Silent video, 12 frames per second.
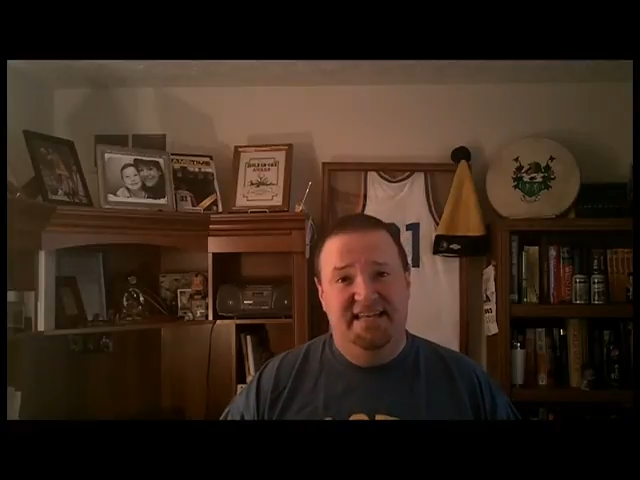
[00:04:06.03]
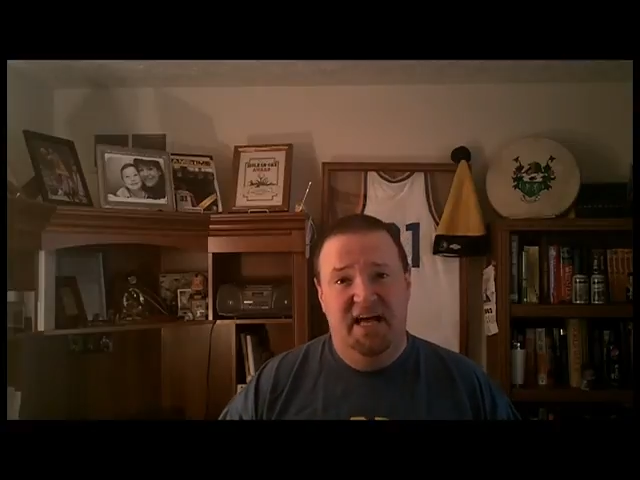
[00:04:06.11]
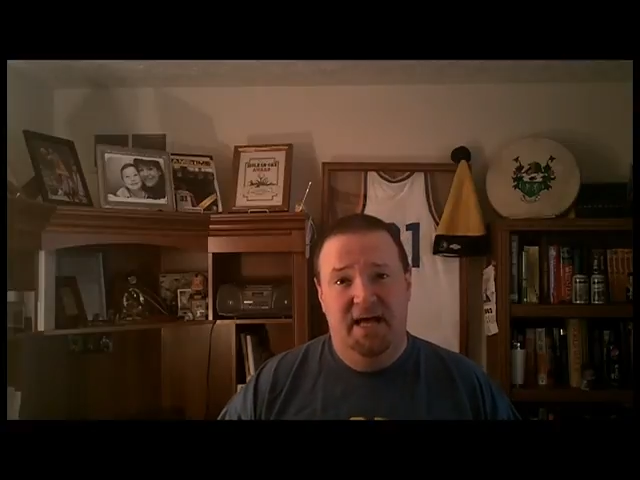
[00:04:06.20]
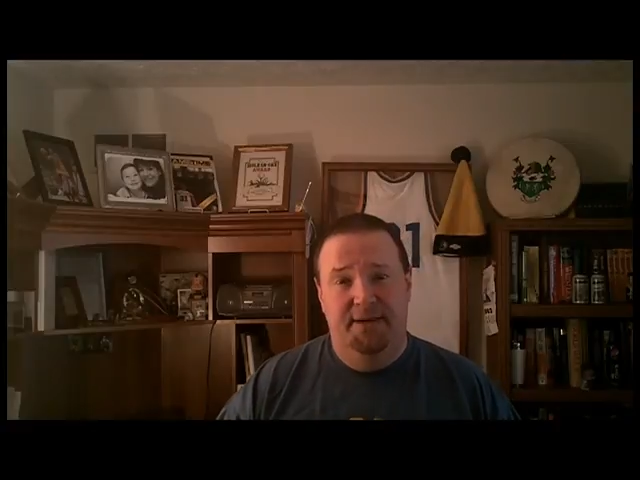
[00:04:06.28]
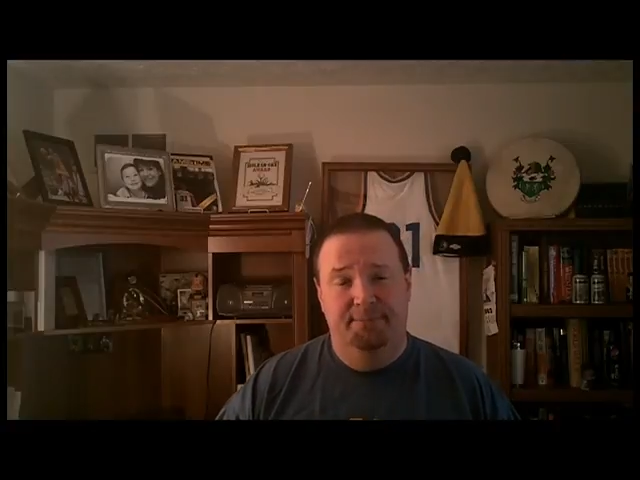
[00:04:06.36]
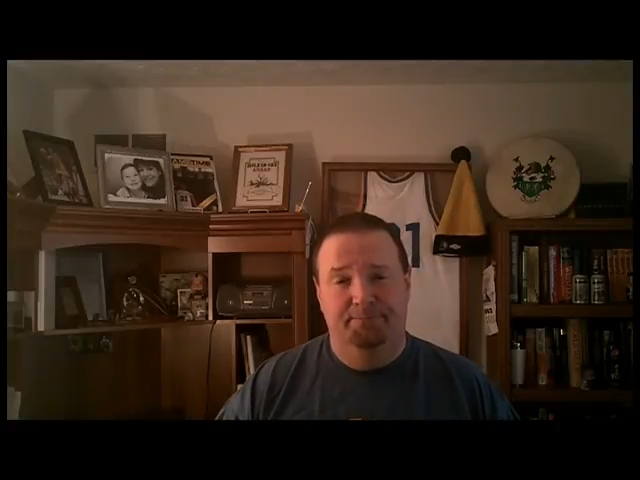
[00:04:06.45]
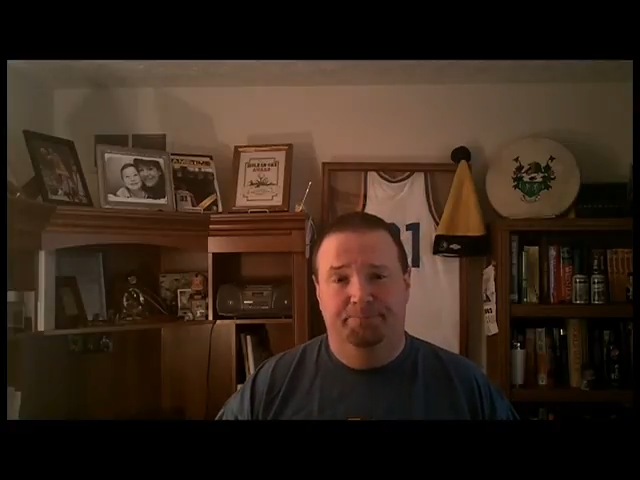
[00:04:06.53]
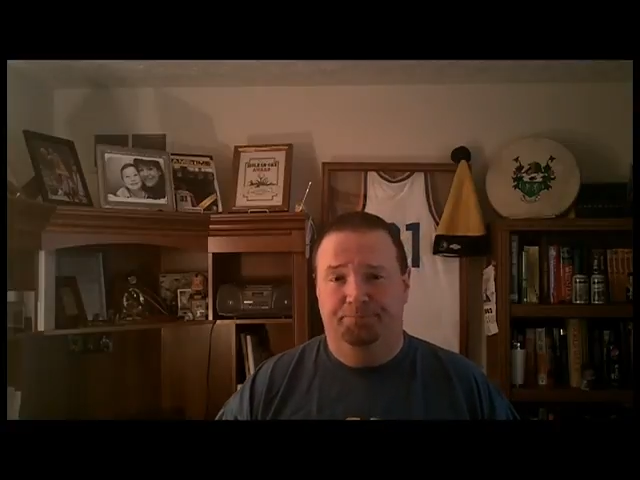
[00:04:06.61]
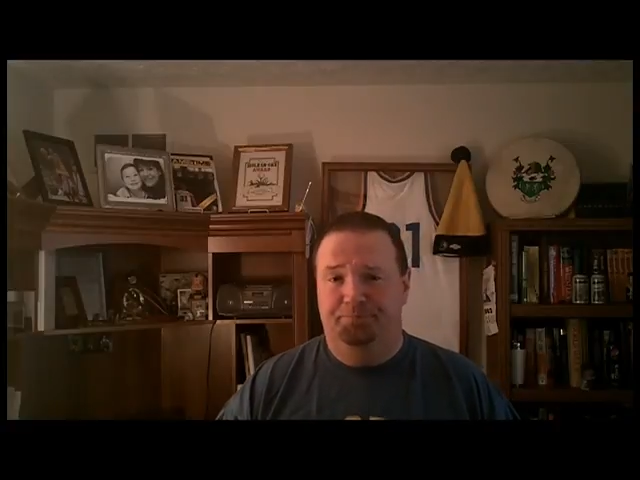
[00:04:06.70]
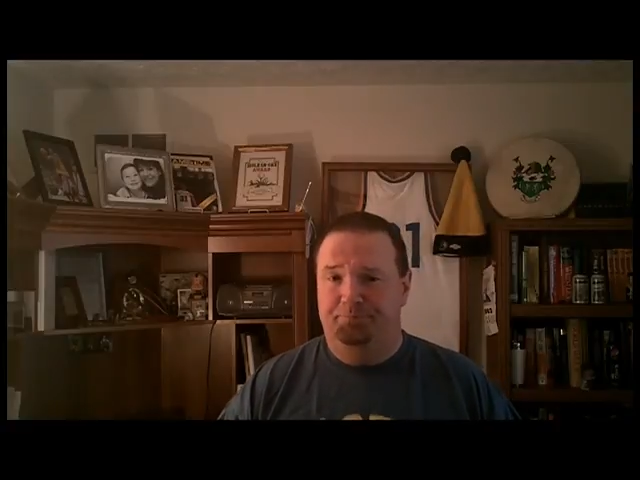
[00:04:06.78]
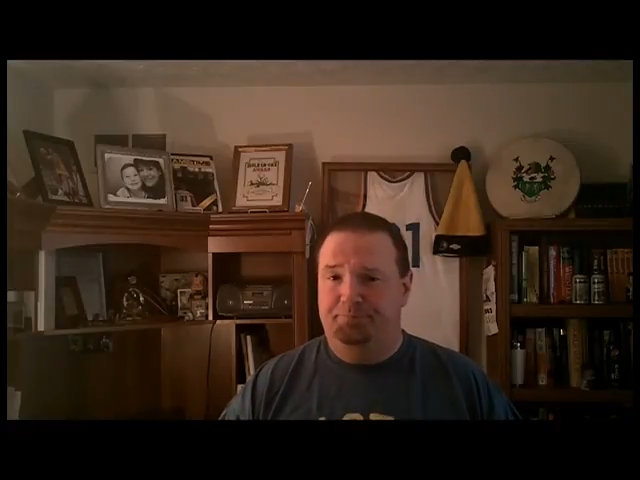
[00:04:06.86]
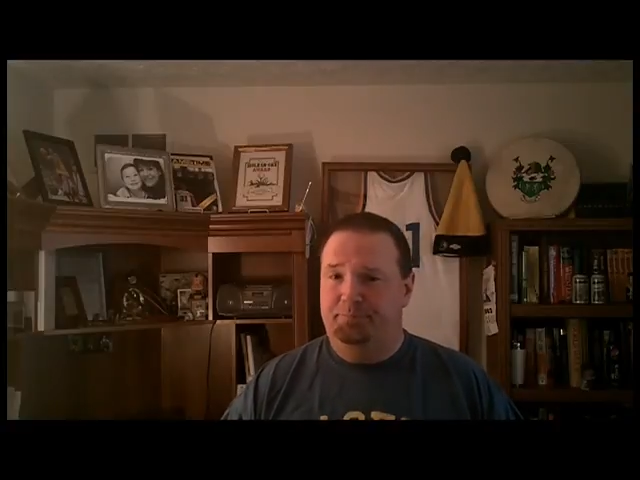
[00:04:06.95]
done,
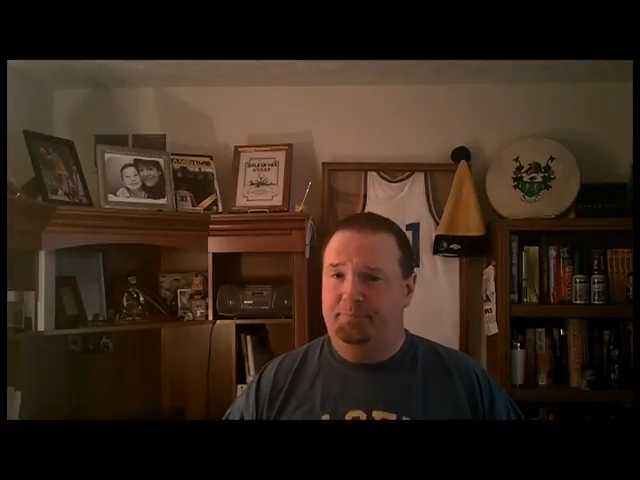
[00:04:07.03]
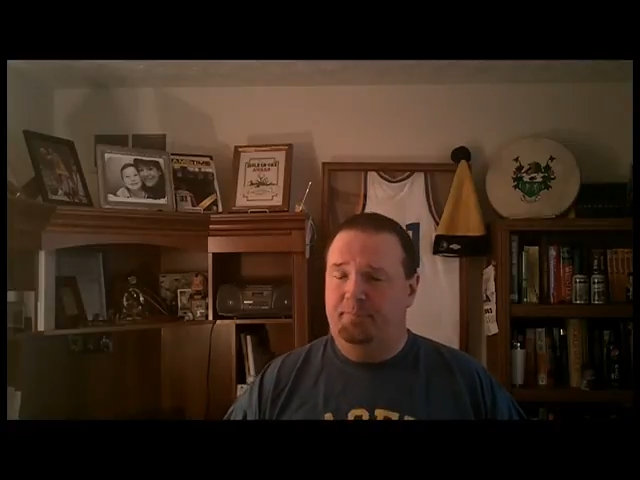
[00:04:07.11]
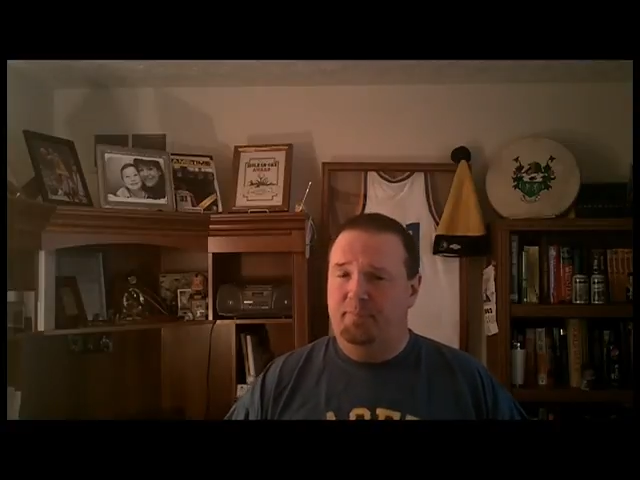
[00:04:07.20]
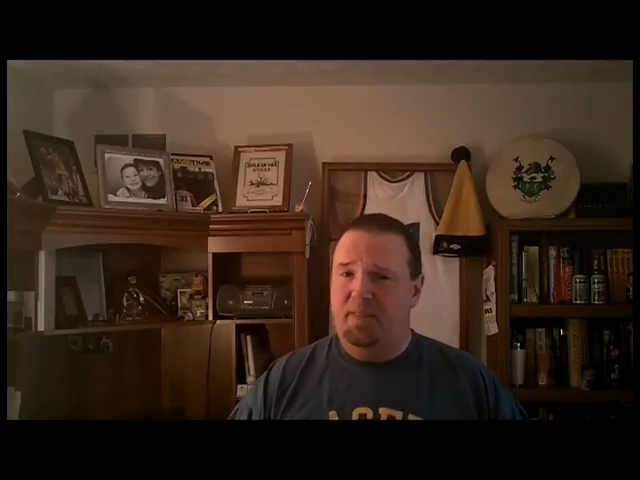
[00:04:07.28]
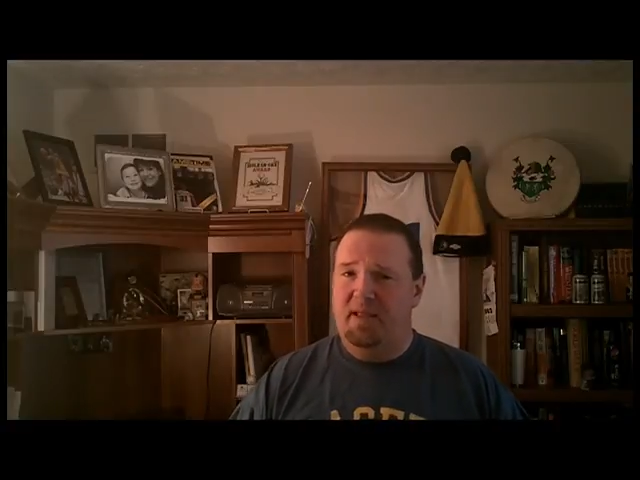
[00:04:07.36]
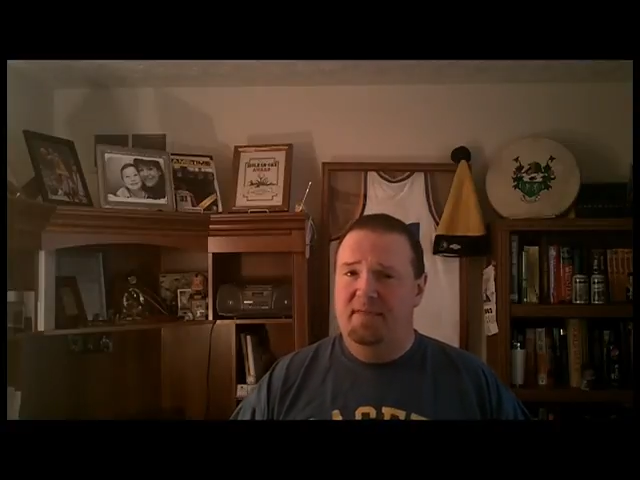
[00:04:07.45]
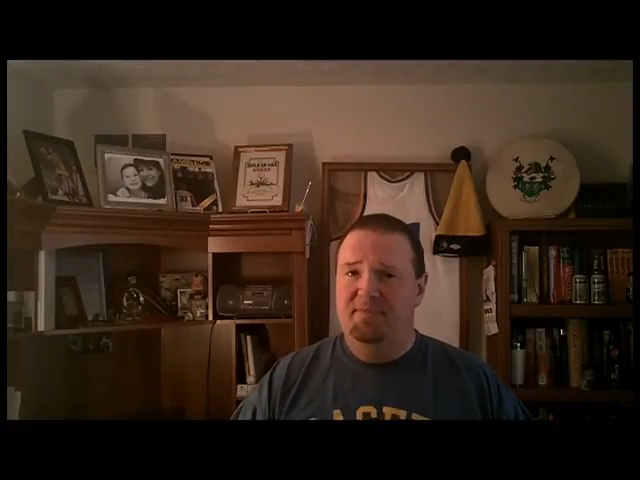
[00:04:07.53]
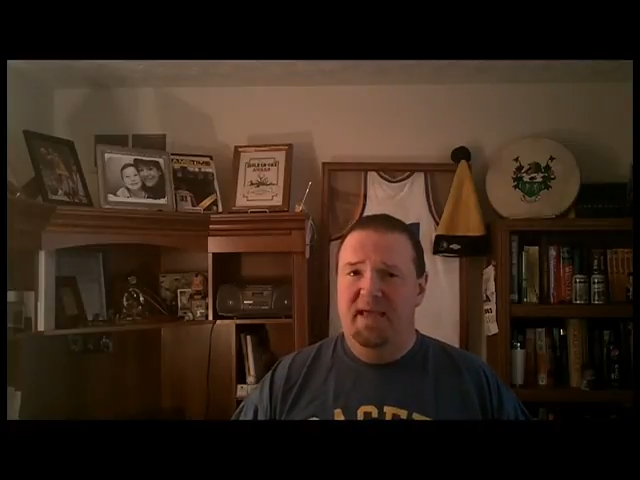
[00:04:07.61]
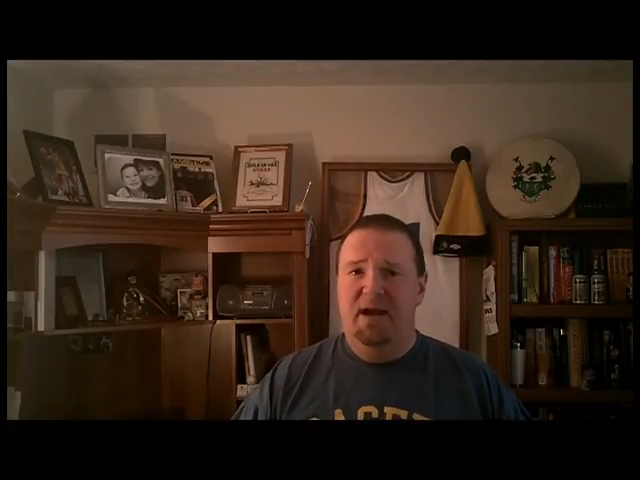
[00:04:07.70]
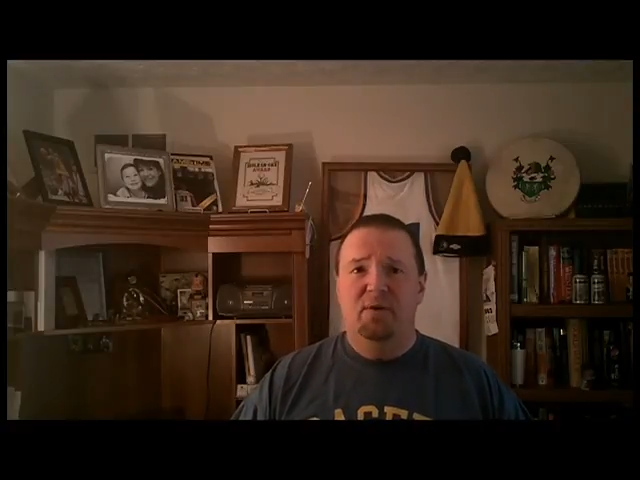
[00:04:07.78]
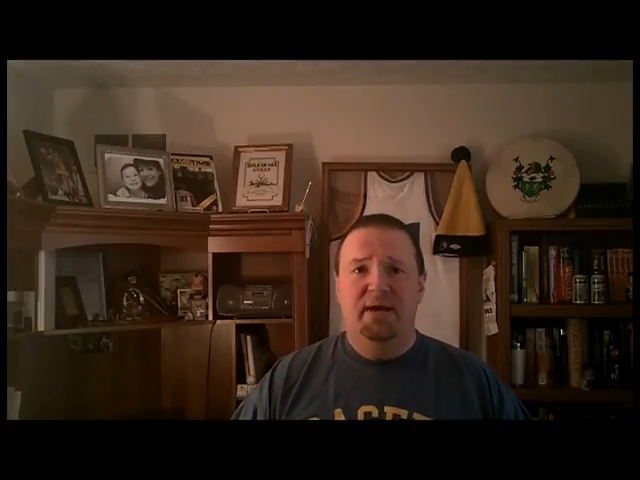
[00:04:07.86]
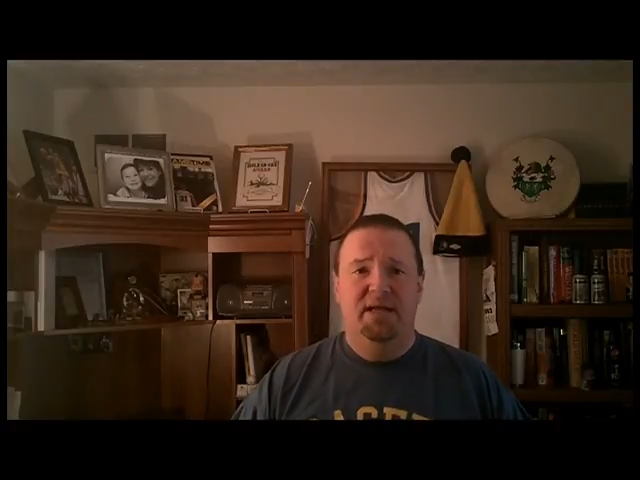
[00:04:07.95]

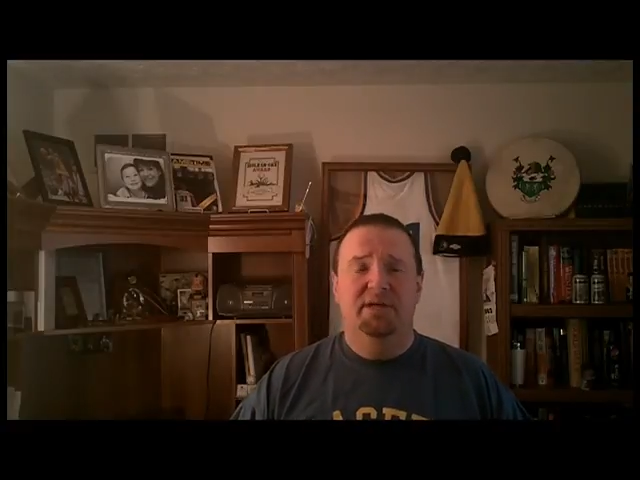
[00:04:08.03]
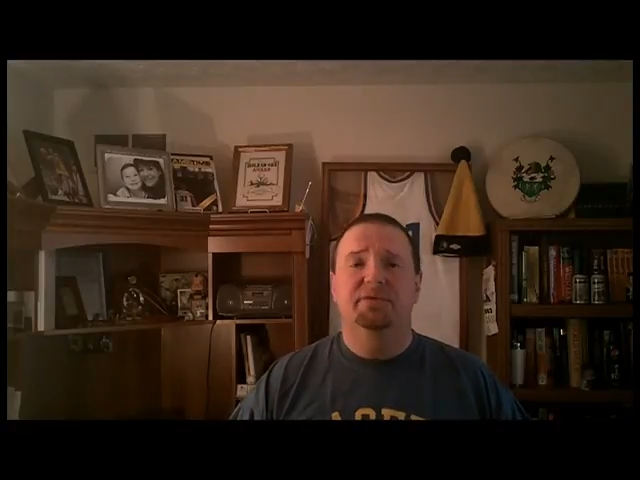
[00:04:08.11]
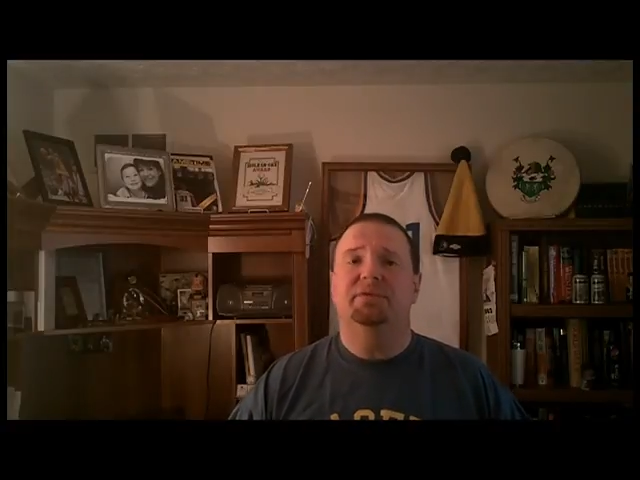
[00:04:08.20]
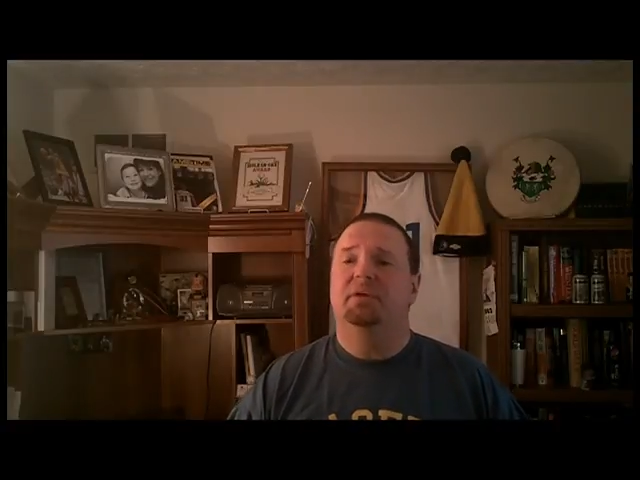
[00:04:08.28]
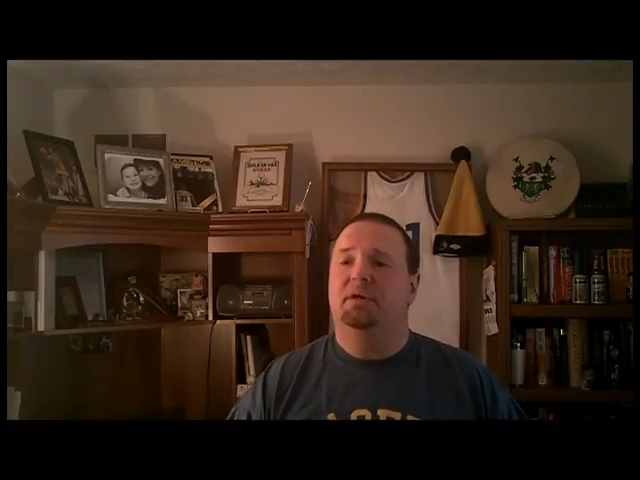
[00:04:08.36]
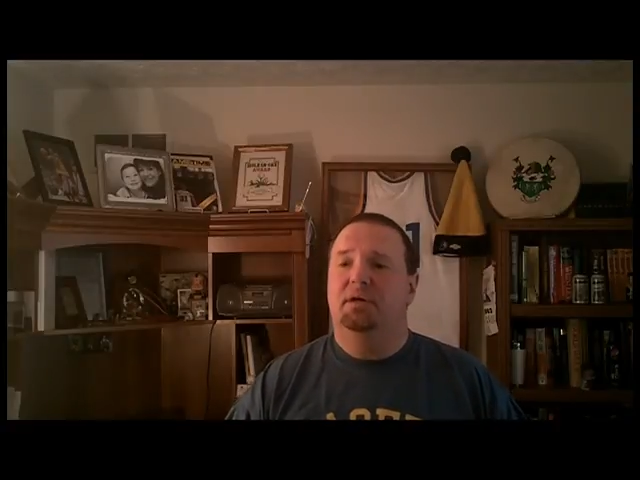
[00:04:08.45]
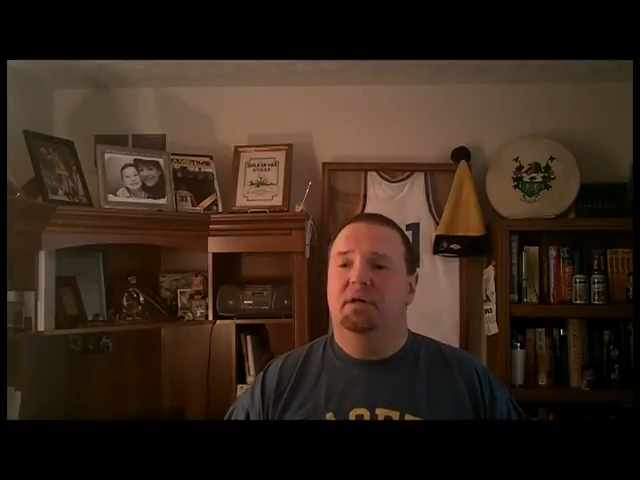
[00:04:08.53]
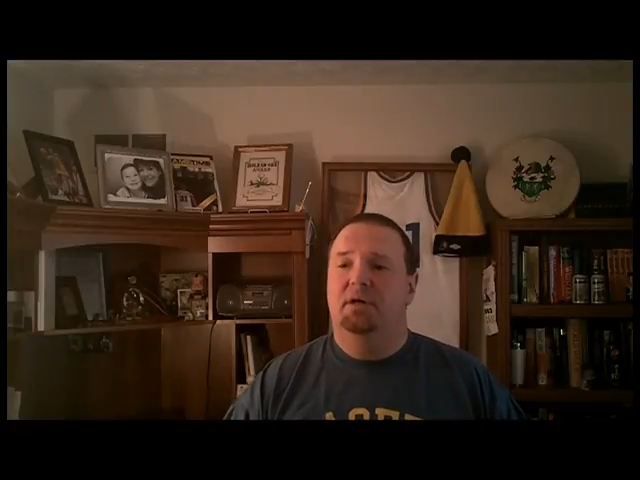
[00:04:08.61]
there is